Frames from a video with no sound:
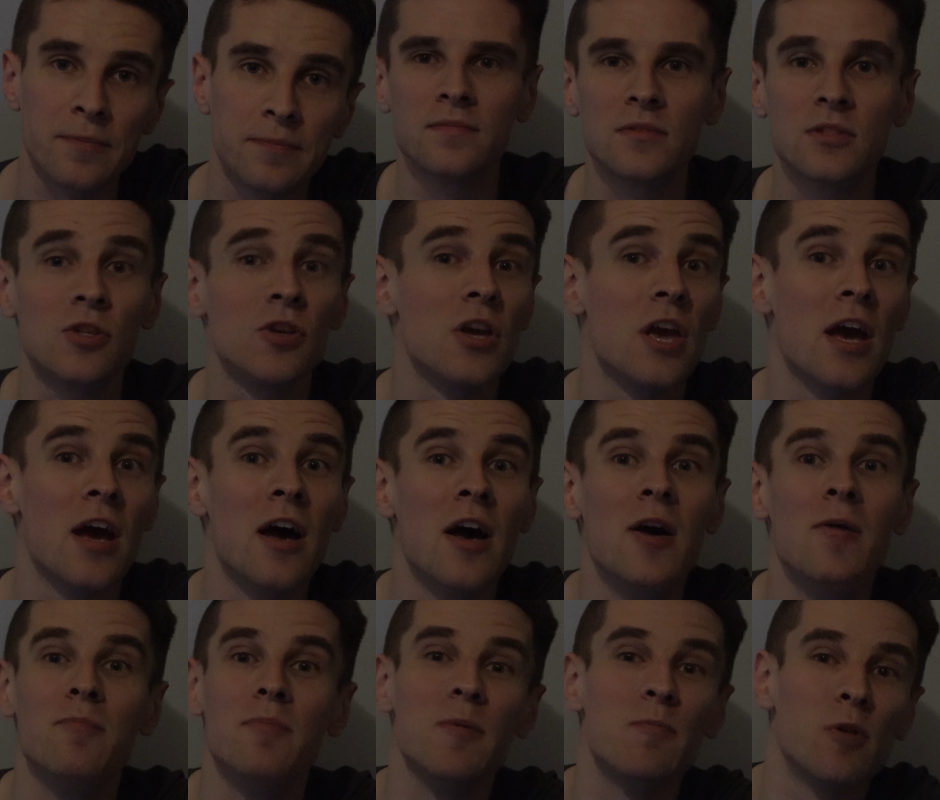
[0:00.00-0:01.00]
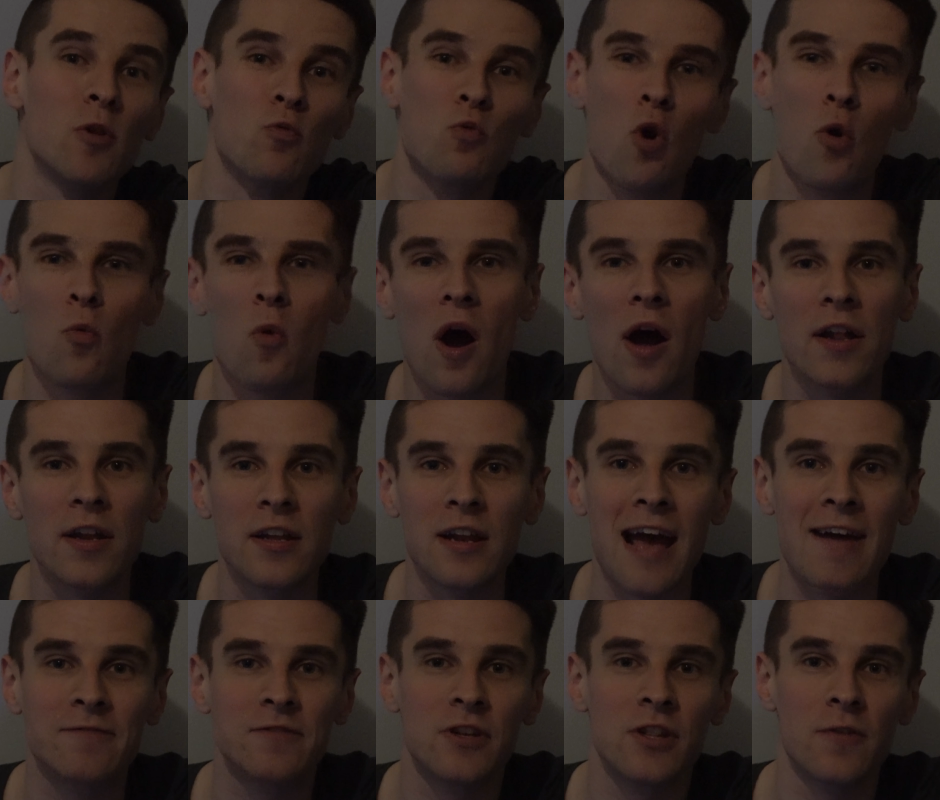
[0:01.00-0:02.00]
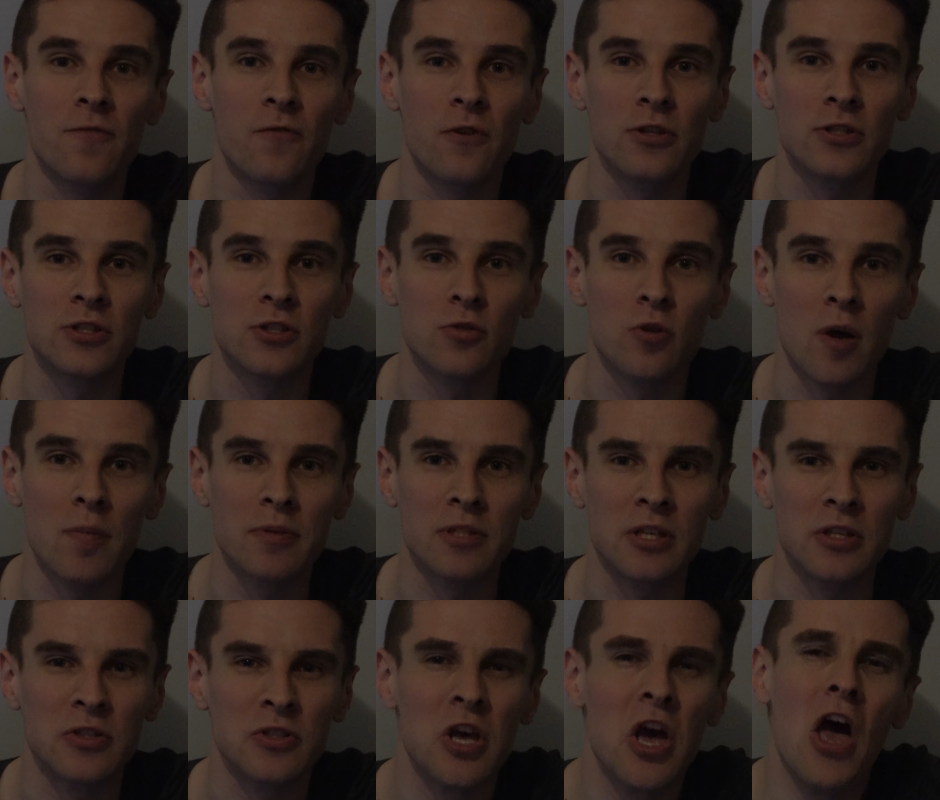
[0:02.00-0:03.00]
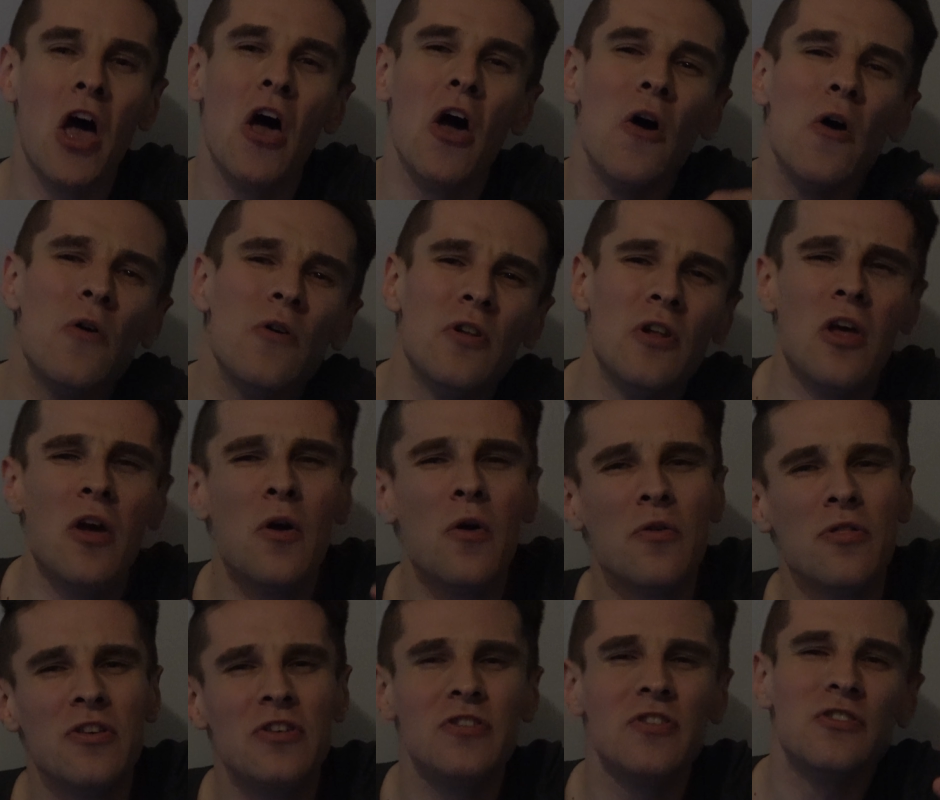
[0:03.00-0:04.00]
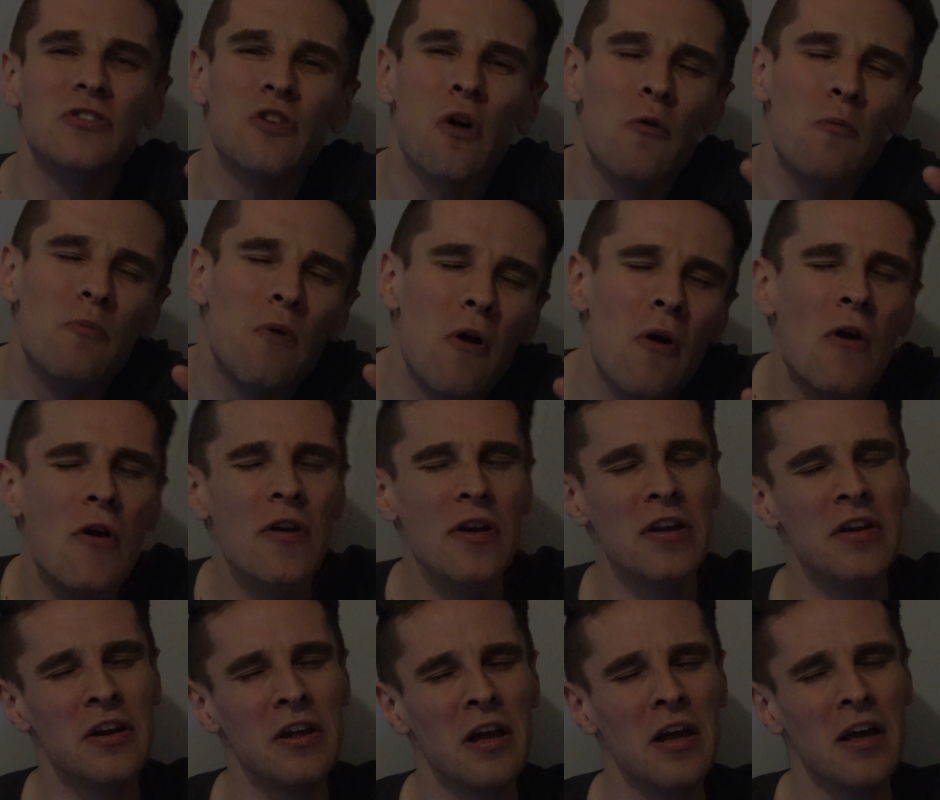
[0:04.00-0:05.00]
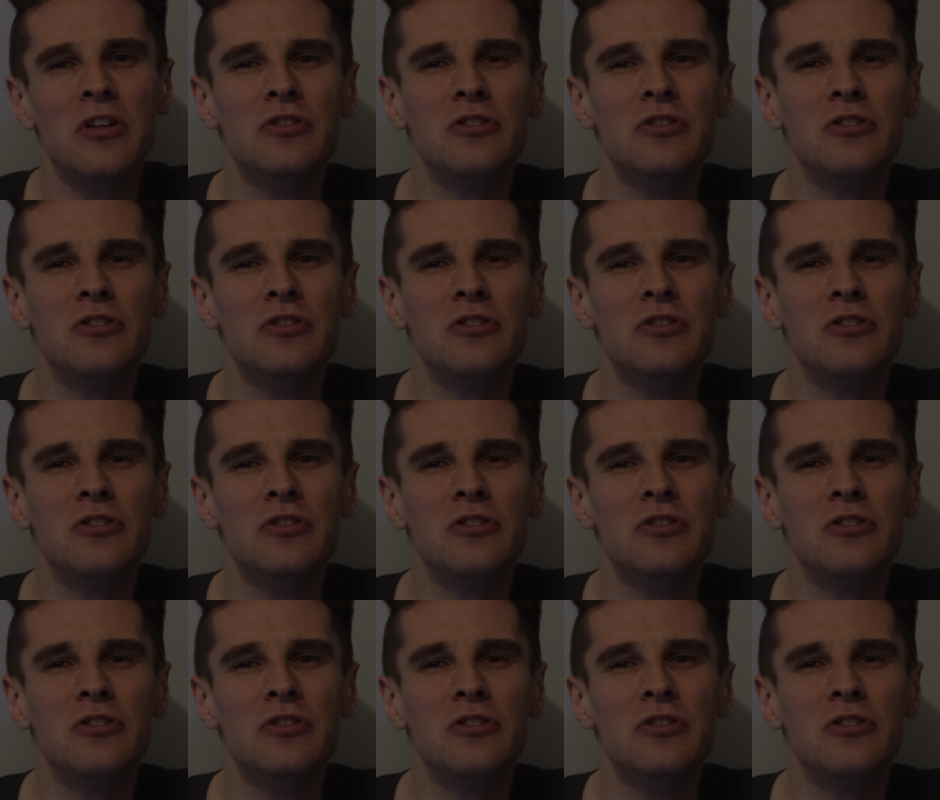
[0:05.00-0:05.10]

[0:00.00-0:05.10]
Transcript: So yeah, people were whining after the first 2 episodes. Oh no, this is so boring.